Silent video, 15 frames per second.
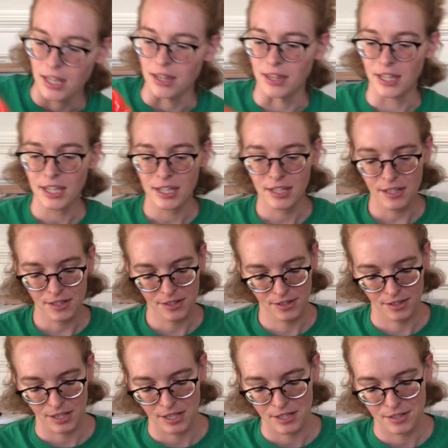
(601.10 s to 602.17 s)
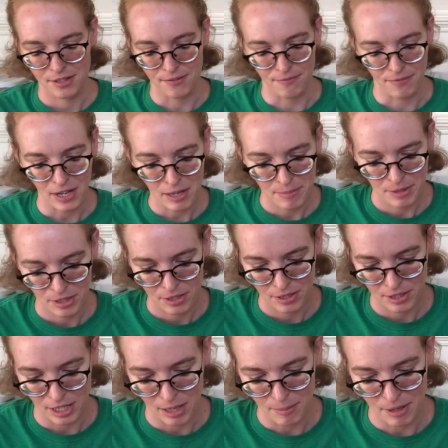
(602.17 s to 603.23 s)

This is some fiber that I